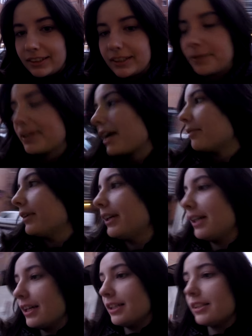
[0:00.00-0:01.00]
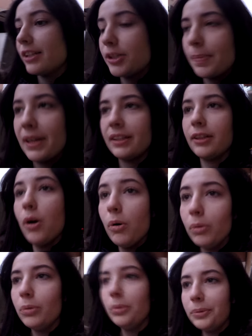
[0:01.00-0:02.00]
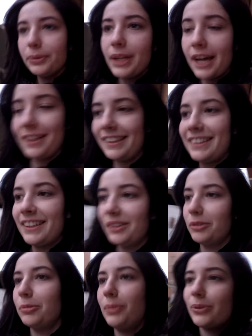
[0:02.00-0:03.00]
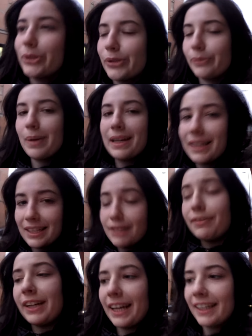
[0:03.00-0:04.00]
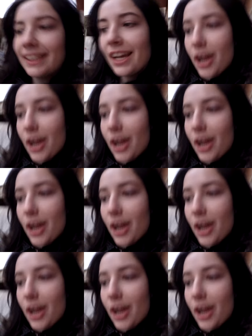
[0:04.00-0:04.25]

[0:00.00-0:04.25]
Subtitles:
There we go. So I spent the whole night or most of my evening